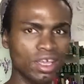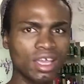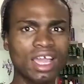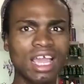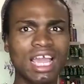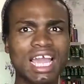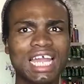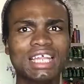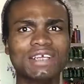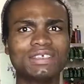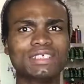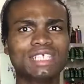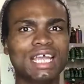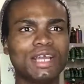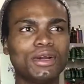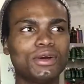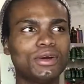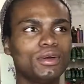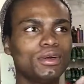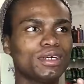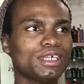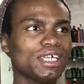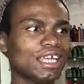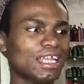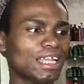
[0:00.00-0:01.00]
And I was
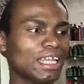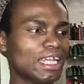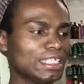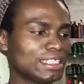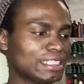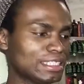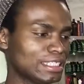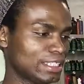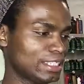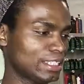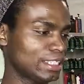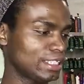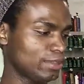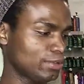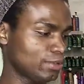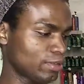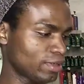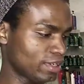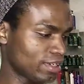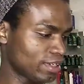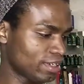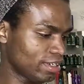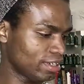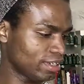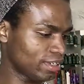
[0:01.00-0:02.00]
like, okay, let's see
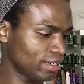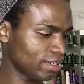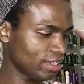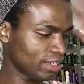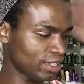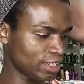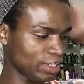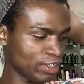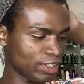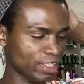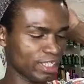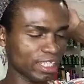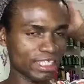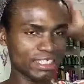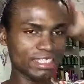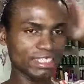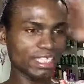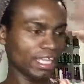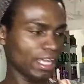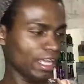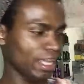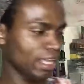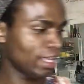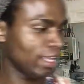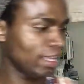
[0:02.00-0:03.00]
what, you know, they
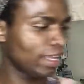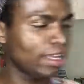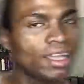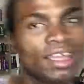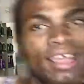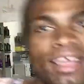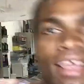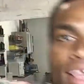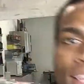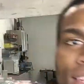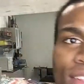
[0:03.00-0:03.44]
say